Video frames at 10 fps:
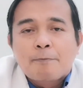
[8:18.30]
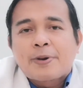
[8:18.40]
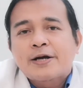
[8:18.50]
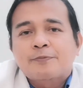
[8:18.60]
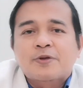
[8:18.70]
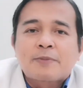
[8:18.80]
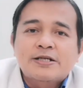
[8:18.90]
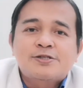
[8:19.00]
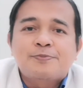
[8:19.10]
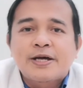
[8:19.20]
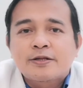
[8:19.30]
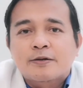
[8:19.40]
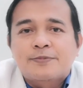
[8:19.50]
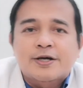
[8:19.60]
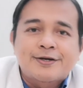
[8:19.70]
Part of the management
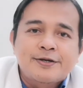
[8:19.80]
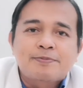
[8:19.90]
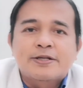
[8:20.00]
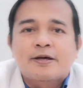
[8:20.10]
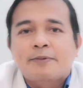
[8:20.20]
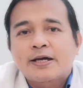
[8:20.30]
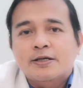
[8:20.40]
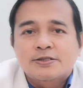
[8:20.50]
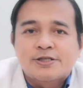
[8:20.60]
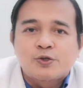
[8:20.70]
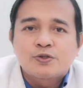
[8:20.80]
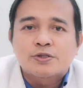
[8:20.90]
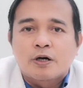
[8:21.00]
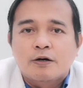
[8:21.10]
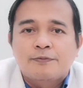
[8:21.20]
of the current pandemic is the
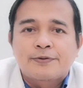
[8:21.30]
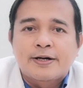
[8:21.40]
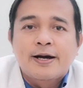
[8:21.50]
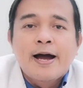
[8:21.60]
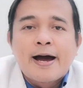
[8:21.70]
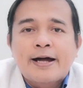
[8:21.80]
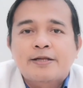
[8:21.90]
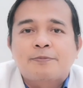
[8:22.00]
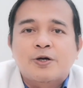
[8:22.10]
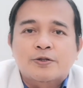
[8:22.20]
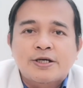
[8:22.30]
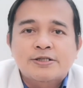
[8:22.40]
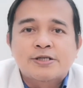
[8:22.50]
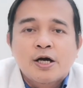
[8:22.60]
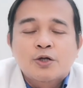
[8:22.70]
use of
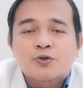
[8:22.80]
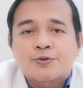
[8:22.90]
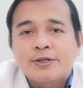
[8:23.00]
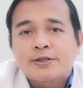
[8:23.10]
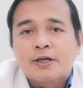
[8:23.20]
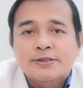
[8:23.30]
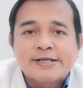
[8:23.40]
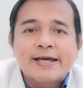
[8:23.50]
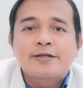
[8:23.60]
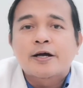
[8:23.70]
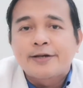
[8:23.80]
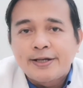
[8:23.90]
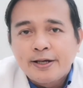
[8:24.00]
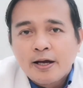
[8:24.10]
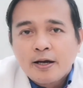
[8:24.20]
antibiotics to treat the
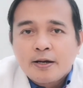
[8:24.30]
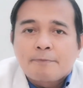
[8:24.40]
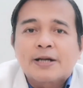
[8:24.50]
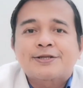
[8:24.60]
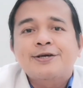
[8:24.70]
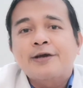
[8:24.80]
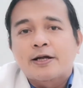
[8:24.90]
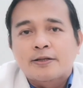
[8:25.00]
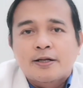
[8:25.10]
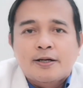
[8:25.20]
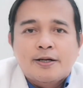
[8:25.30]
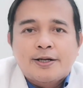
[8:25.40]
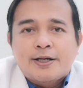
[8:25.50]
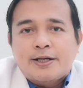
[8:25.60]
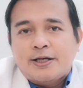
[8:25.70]
secondary bacterial
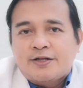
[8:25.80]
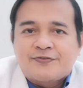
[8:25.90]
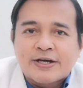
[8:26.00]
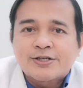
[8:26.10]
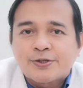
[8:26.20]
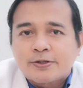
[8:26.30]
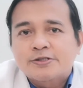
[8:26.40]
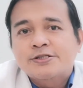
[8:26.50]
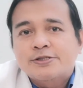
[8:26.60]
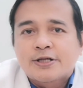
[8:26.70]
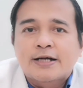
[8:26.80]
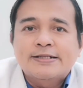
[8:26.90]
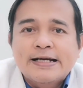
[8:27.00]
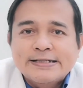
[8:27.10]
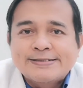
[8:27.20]
infections that
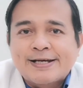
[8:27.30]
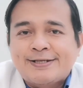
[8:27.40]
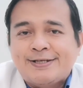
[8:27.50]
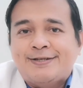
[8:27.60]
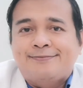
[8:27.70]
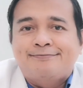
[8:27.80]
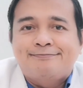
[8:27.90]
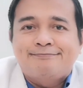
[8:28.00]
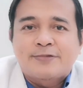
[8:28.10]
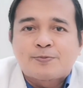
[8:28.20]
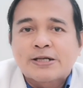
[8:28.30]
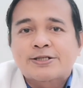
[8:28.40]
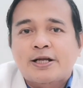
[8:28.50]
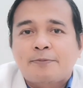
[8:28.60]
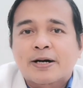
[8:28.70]
set in,
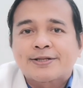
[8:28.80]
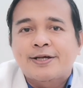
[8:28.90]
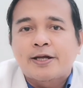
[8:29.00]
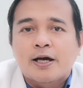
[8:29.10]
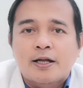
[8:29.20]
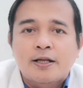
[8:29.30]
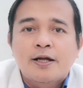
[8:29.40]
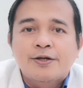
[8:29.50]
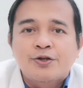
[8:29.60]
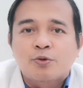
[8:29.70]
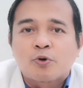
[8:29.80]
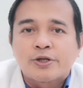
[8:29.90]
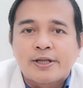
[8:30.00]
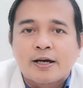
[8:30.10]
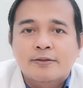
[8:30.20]
especially bacterial
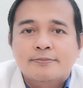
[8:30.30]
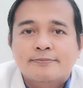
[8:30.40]
pneumonia.